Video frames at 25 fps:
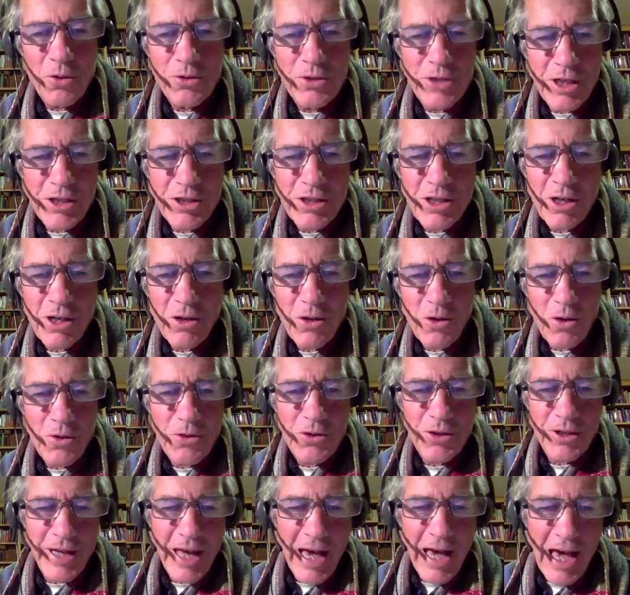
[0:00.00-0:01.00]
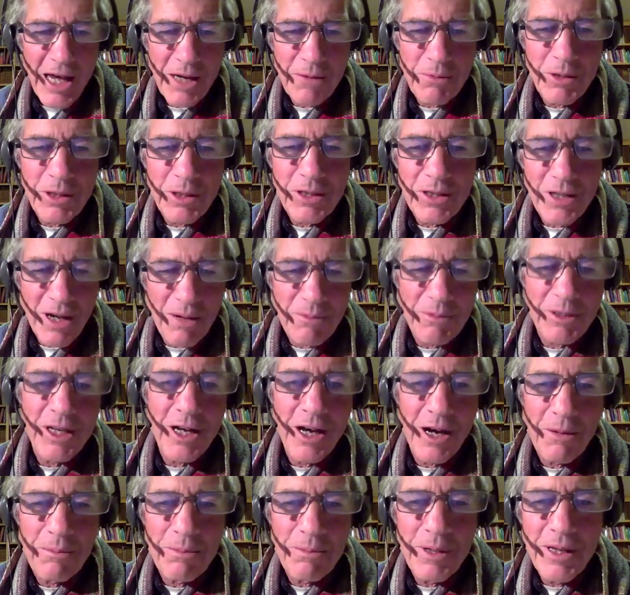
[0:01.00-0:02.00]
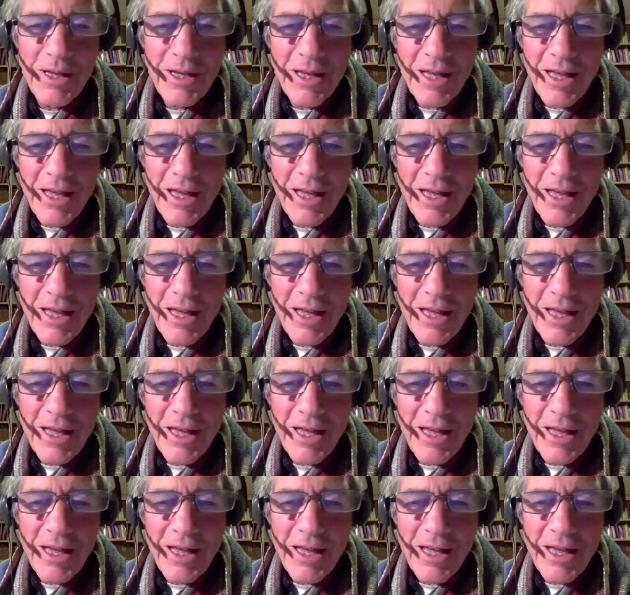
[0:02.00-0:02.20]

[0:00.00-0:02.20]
Digital Earth Academy coming up,